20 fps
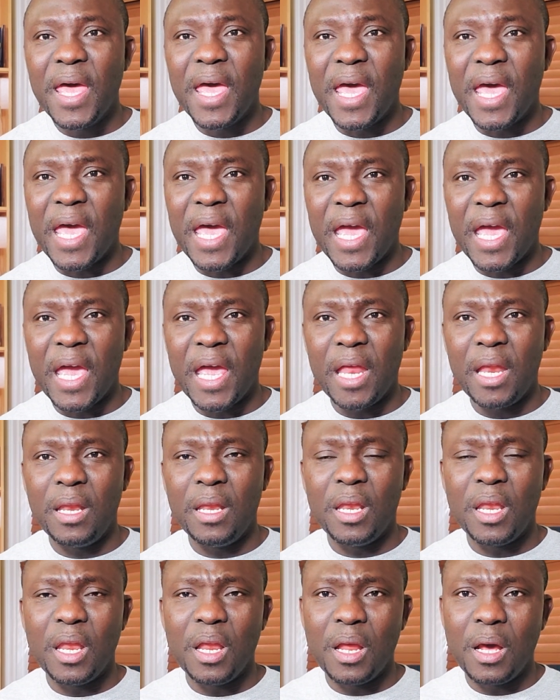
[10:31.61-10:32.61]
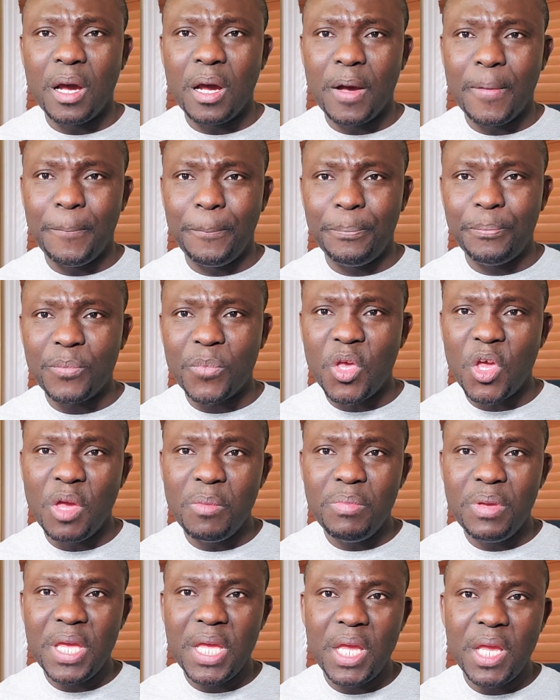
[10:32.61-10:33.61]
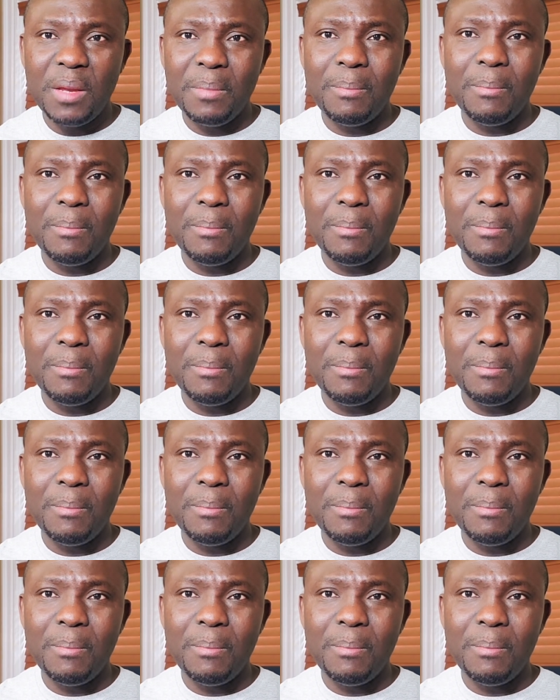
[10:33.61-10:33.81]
And A.B.